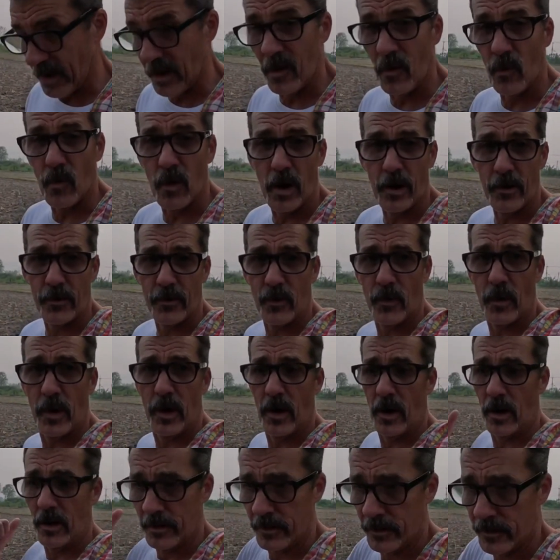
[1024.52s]
and it wash away
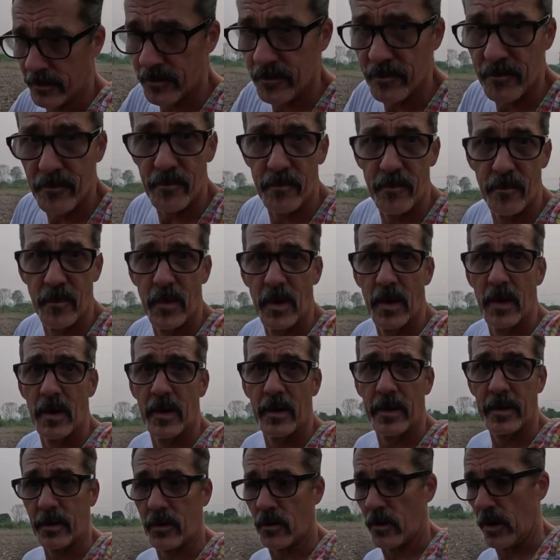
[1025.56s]
all this
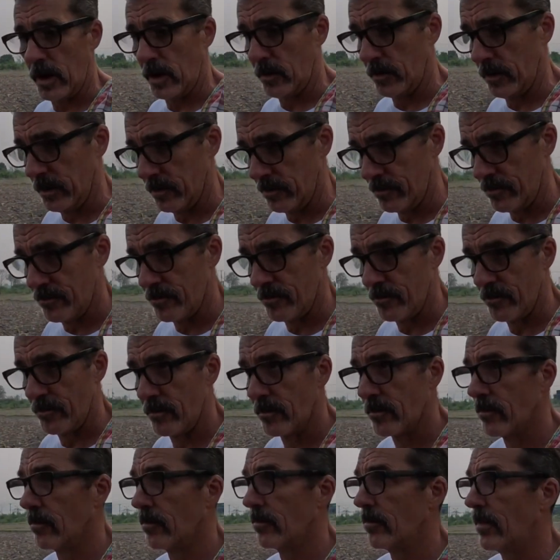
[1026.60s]
incredibly
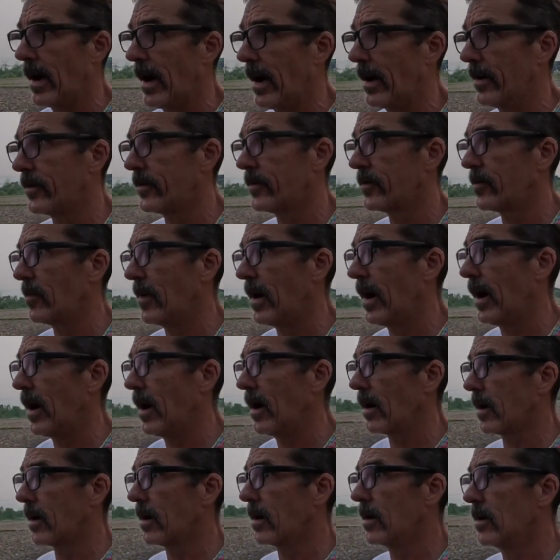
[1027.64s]
bad
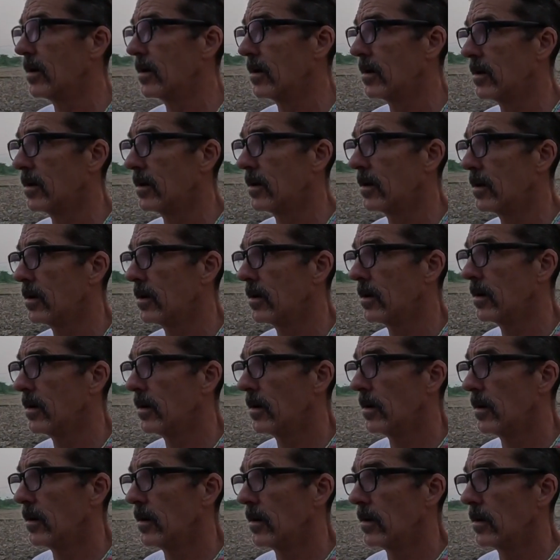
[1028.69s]
smog
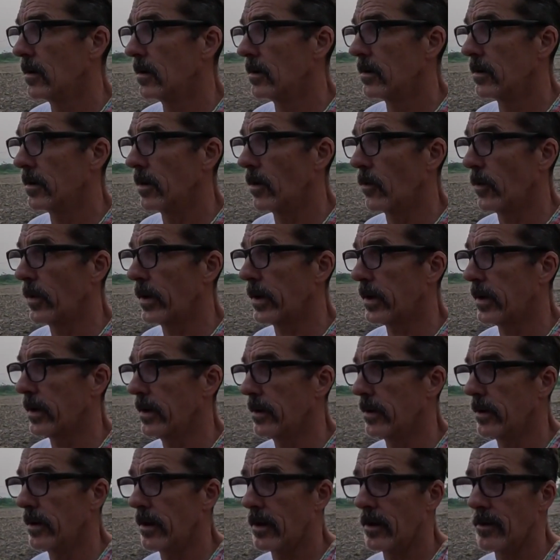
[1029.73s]
that we
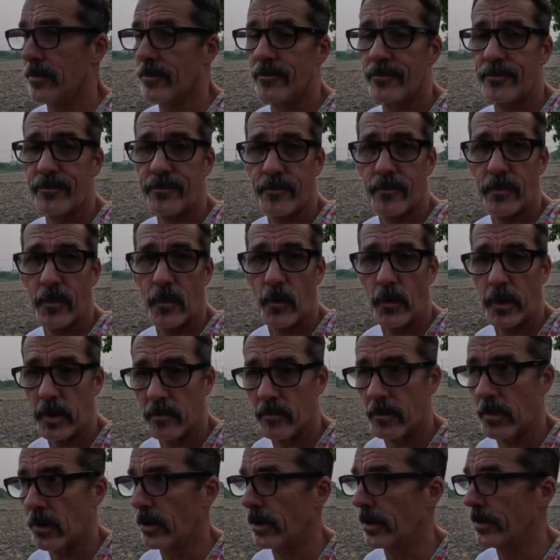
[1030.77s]
can uh, we
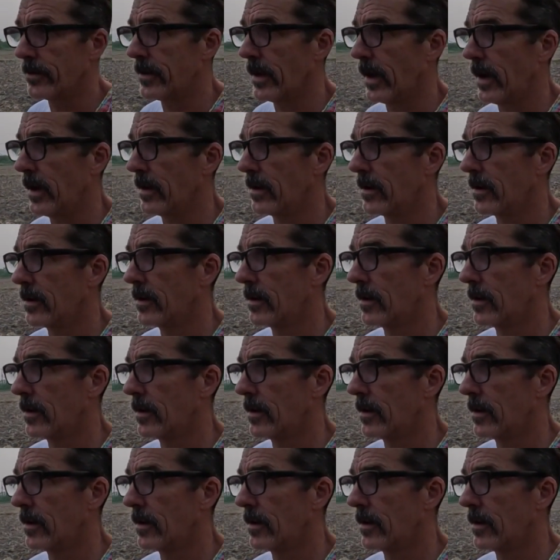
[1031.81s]
can burn it then.